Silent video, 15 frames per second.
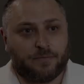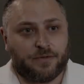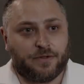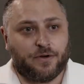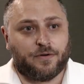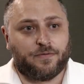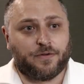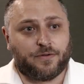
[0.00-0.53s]

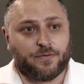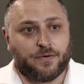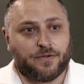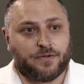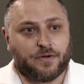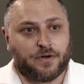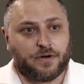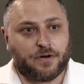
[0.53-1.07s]
The office
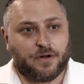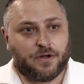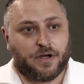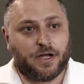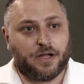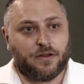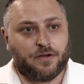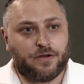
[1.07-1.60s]
was on
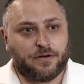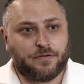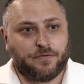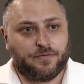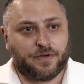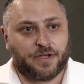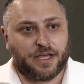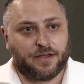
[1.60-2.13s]
high alert
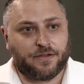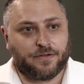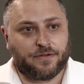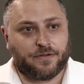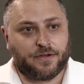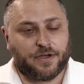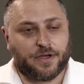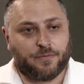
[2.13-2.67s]
for
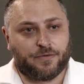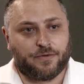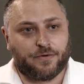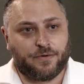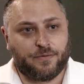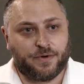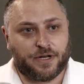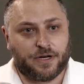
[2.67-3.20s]
cases to come
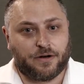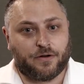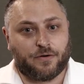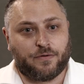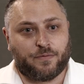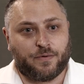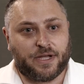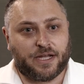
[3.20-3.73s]
through. We didn't know
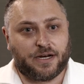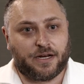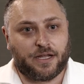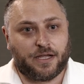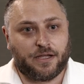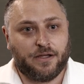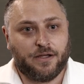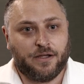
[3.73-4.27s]
if we had
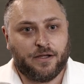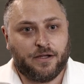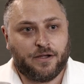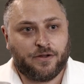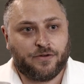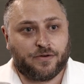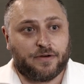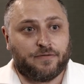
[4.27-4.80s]
any
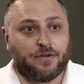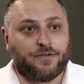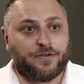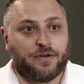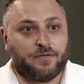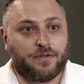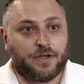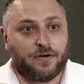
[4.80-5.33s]
travellers
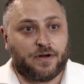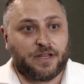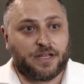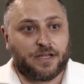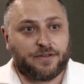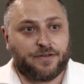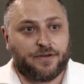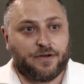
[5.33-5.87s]
over there at that